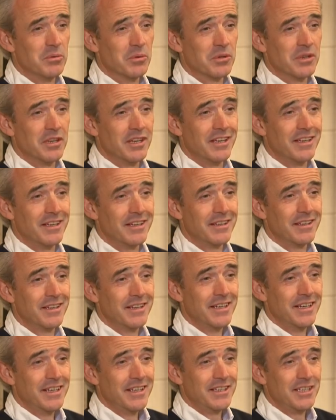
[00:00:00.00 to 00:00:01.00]
won the
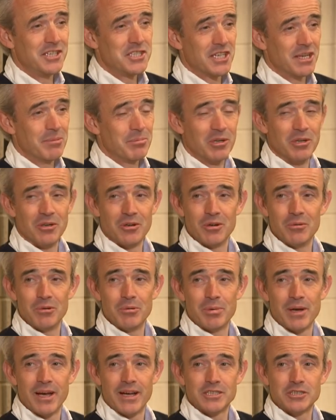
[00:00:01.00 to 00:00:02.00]
the champion hurdle
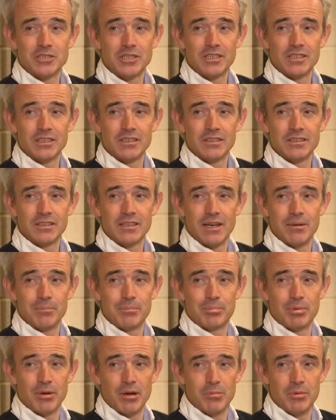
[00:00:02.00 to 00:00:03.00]
with Patrick.
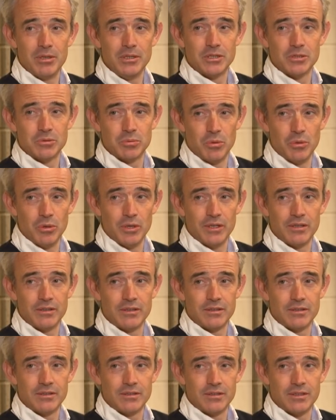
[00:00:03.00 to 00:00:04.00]
That probably swung it.
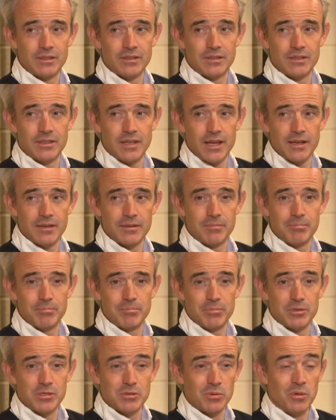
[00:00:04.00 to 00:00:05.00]
That
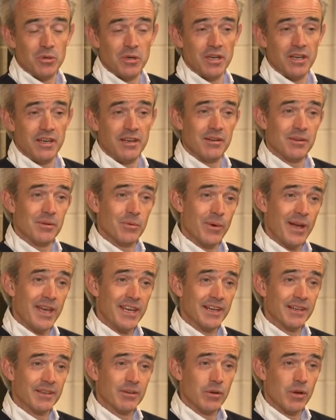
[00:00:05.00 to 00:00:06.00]
mm. swung it in the, the way
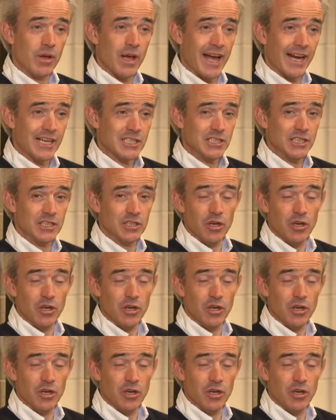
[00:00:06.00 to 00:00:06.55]
that actually